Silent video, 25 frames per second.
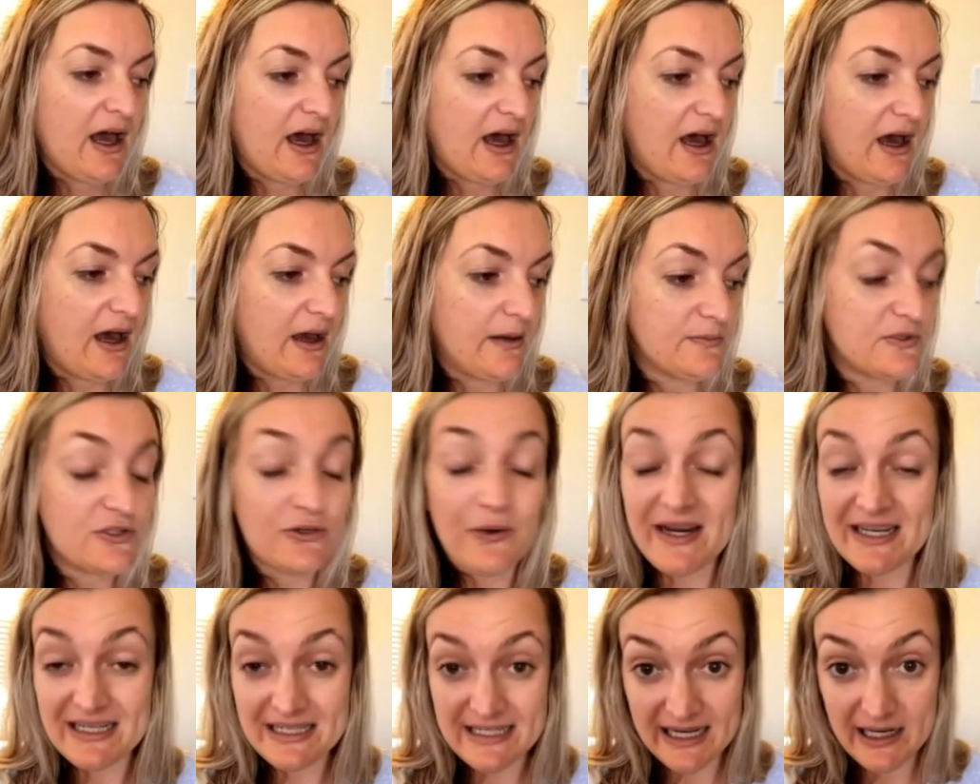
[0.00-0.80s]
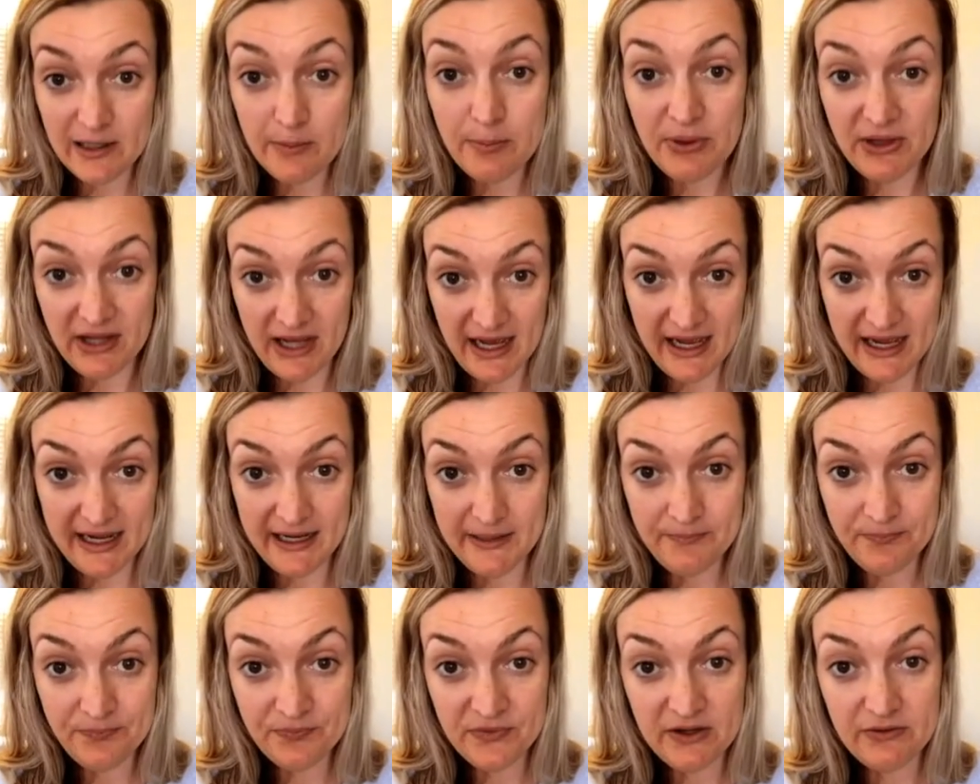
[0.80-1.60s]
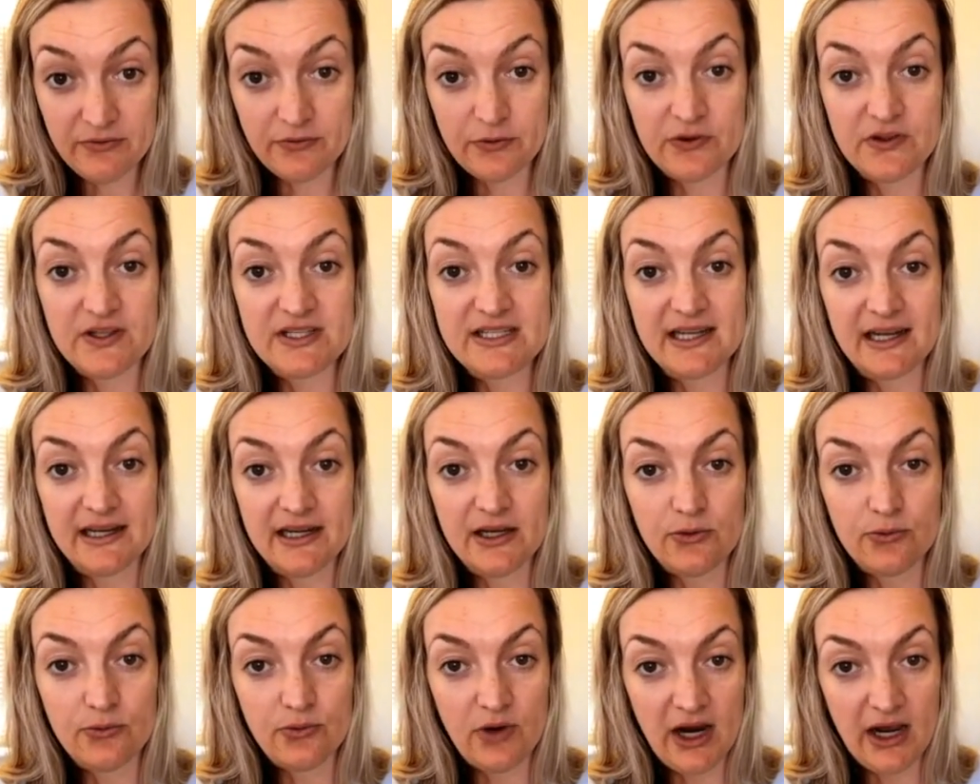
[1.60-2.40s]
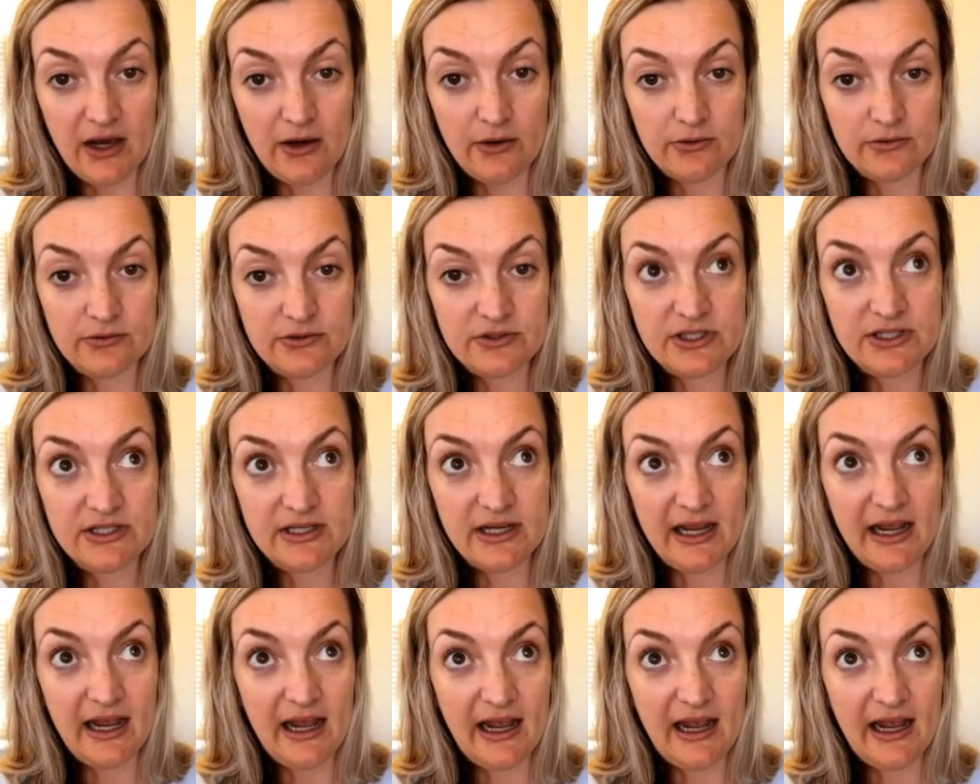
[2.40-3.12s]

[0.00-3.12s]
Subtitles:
So I did apply for the second round,